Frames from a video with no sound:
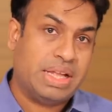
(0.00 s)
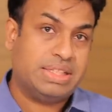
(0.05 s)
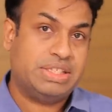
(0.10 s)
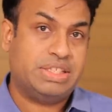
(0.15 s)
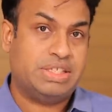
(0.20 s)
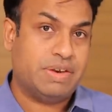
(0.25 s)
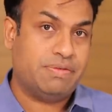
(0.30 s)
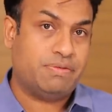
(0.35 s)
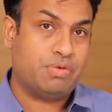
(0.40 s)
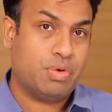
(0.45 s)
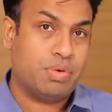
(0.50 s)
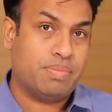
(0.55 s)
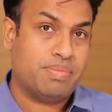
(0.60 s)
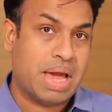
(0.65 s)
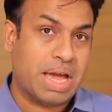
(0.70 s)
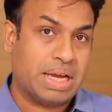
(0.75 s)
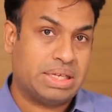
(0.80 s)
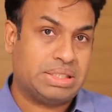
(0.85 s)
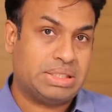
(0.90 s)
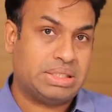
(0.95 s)
and the Zenfone
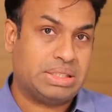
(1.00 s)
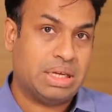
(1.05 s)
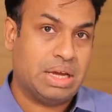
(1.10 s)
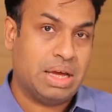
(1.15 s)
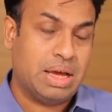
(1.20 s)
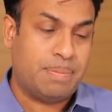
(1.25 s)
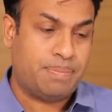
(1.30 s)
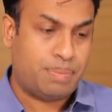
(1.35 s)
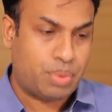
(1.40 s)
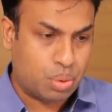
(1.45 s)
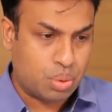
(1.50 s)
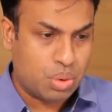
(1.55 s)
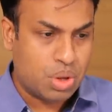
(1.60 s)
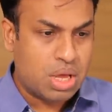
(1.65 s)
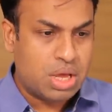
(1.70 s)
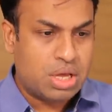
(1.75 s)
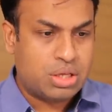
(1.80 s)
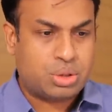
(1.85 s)
Max Pro.